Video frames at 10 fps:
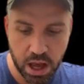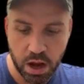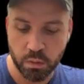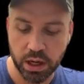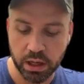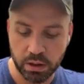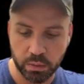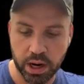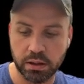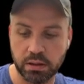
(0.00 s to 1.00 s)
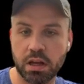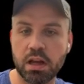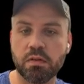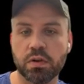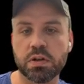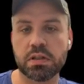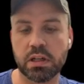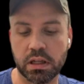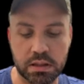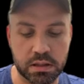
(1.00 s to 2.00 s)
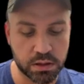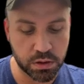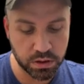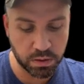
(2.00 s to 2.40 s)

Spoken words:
relic around versus using